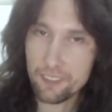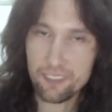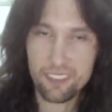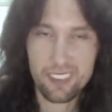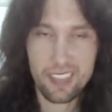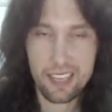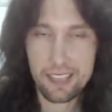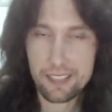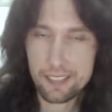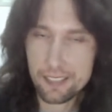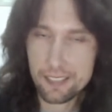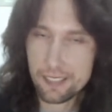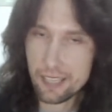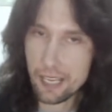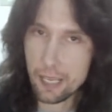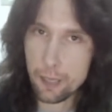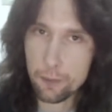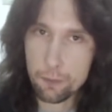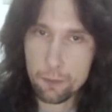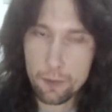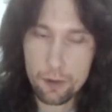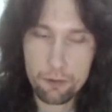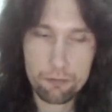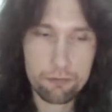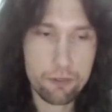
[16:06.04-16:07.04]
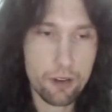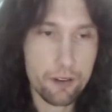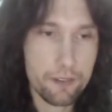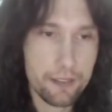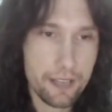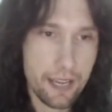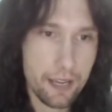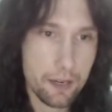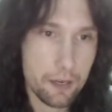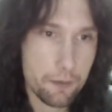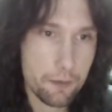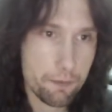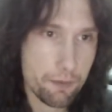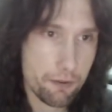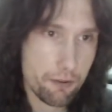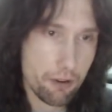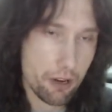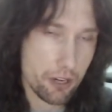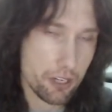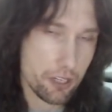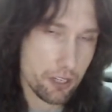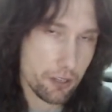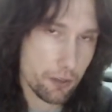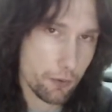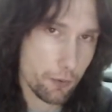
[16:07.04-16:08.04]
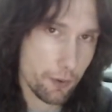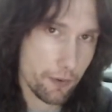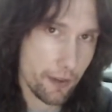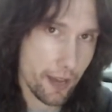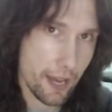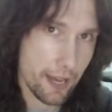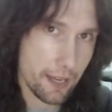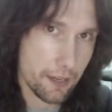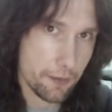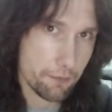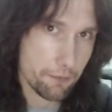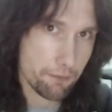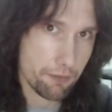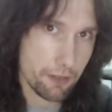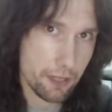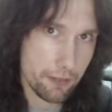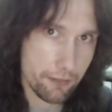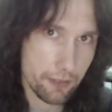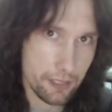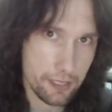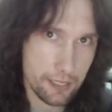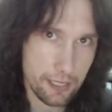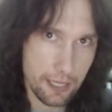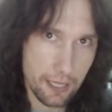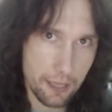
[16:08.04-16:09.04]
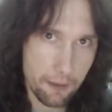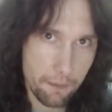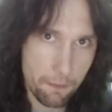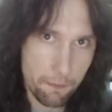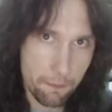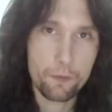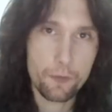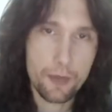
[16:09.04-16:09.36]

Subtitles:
for that same rundown and progression that we've had previously.